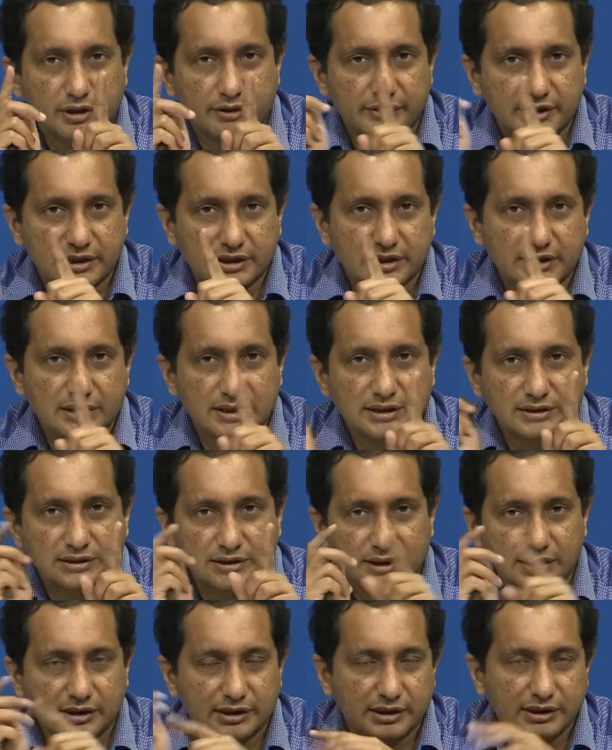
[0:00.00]
which results
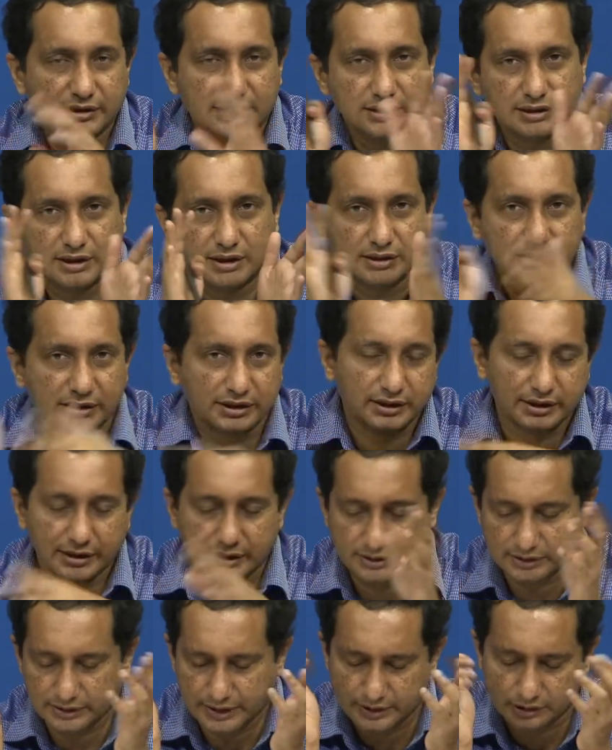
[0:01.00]
in this uh,
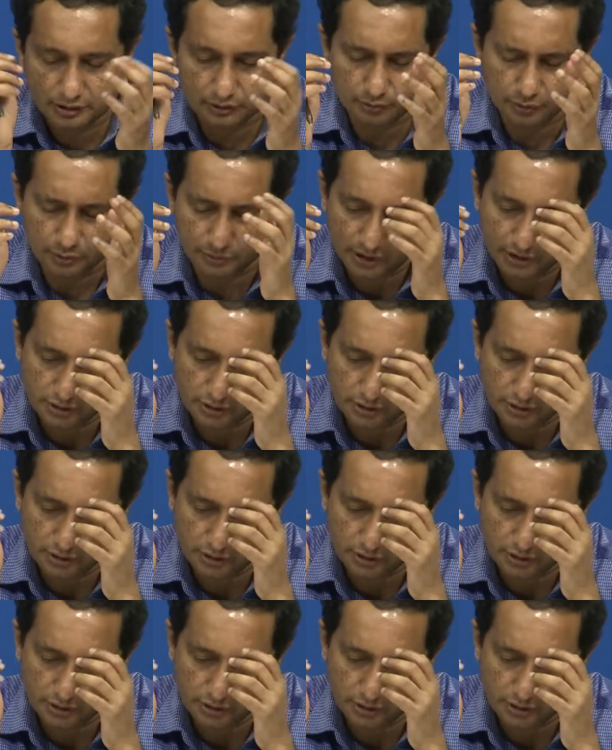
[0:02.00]
synchronous kinds of movement.